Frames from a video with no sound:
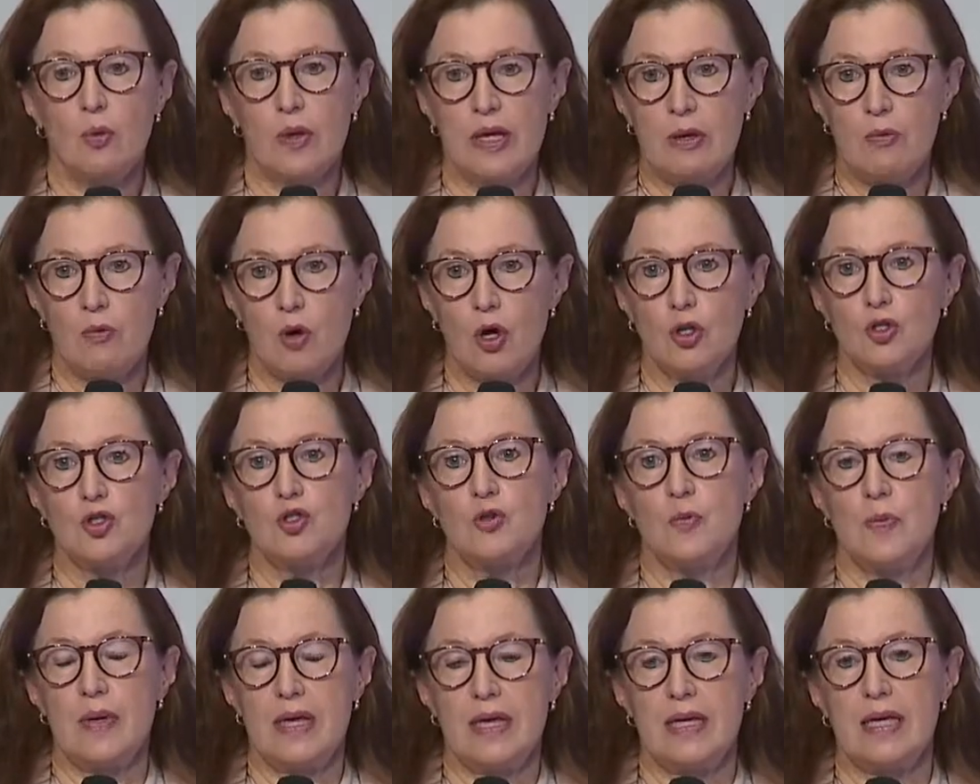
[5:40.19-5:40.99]
We
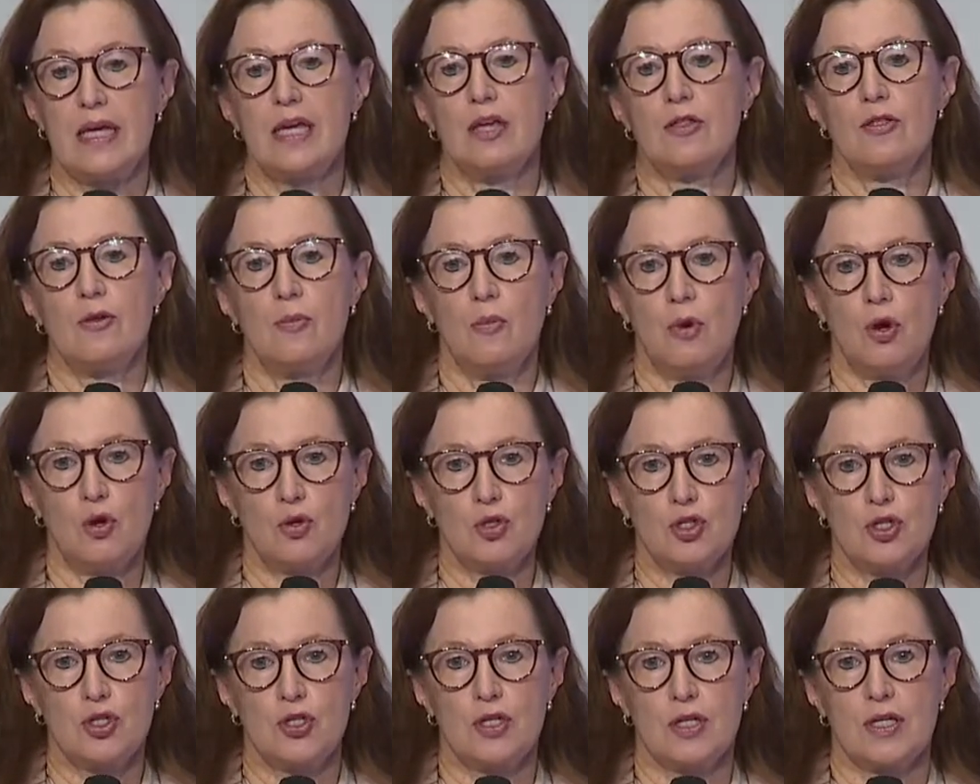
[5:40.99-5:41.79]
want to be the
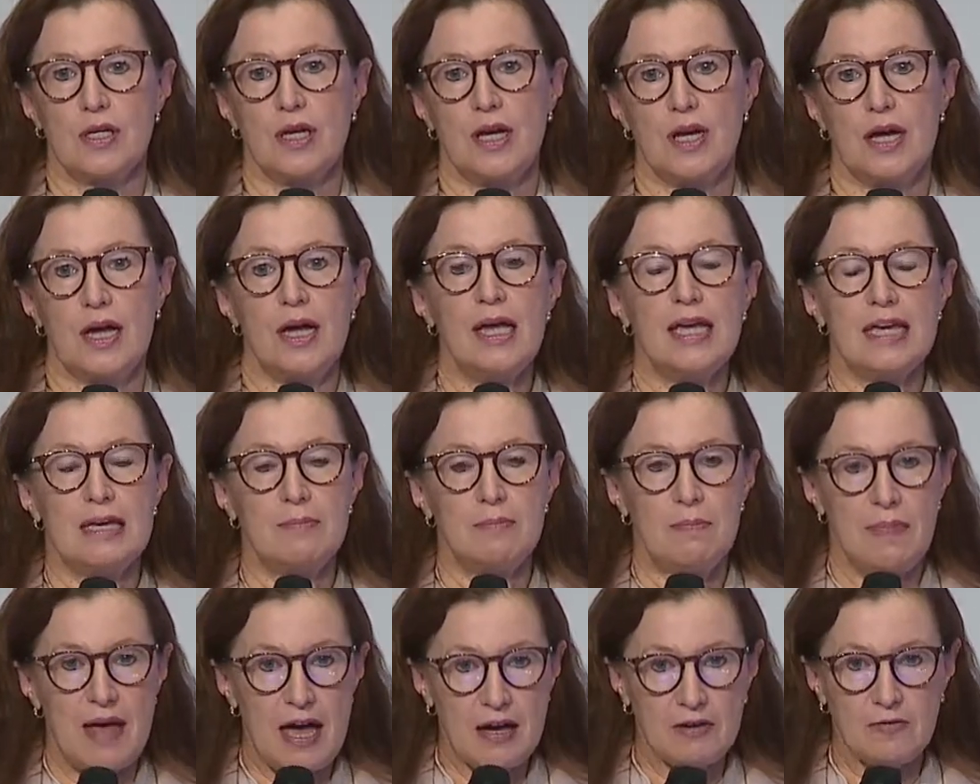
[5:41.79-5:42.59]
most
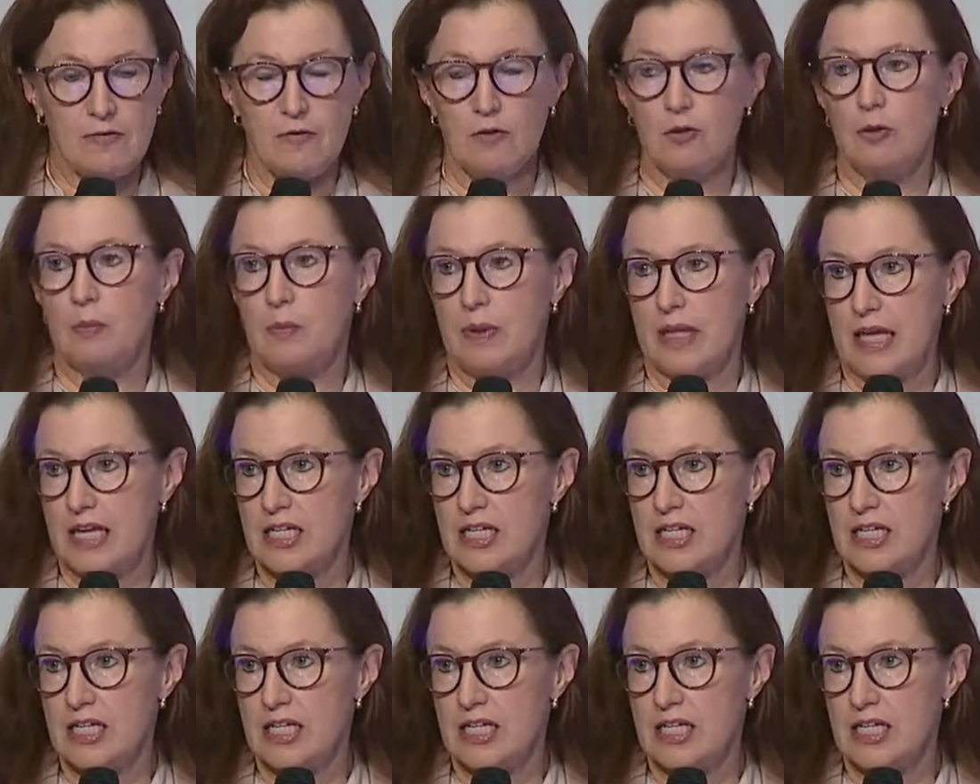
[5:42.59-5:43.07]
impactful